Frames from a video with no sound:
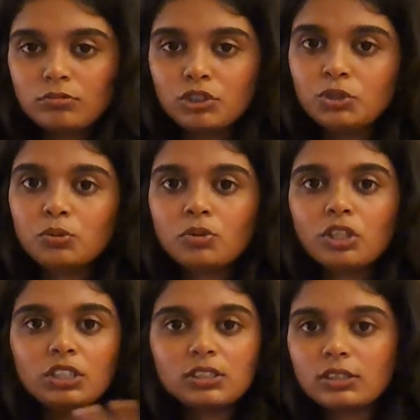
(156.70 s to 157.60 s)
due to
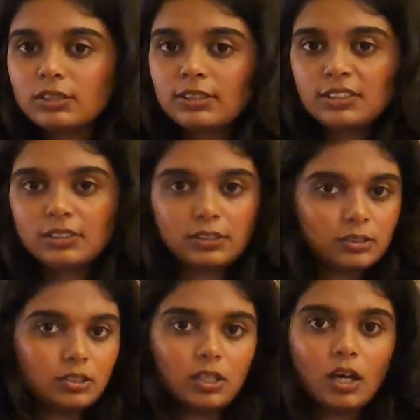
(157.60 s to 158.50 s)
reasons
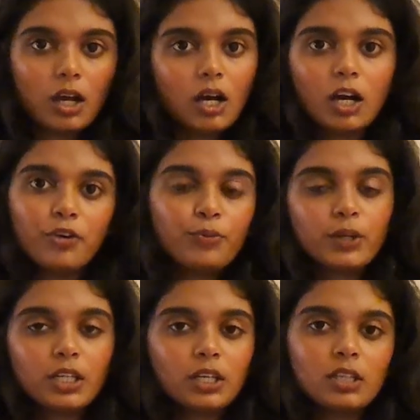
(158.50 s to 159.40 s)

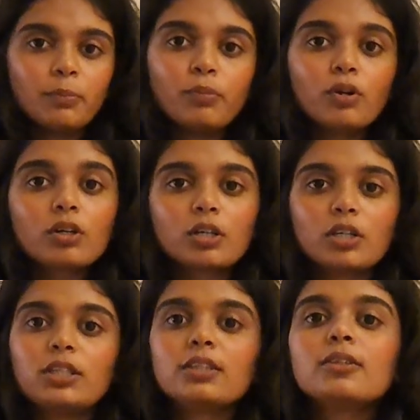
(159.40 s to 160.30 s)
written in the book.
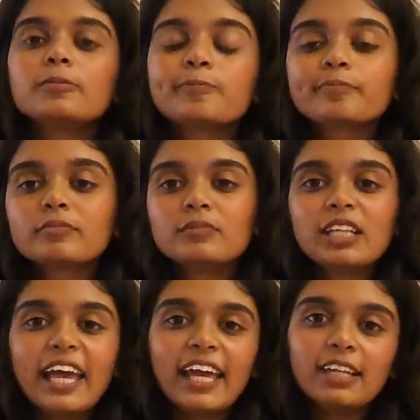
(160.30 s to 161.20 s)

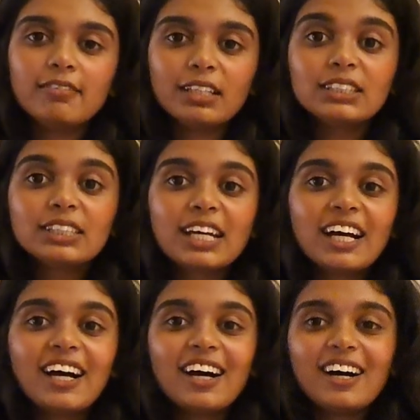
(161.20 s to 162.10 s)
Anyways,
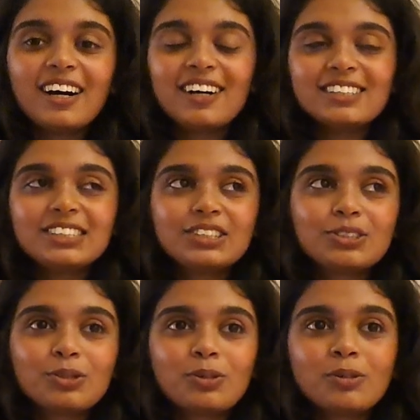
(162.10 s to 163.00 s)

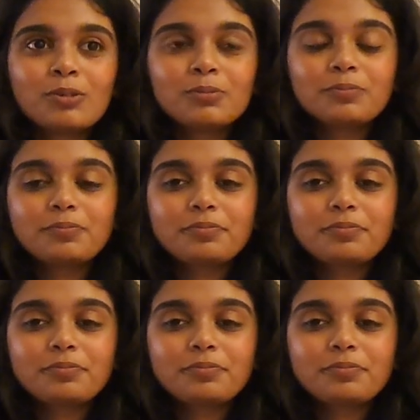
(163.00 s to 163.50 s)
so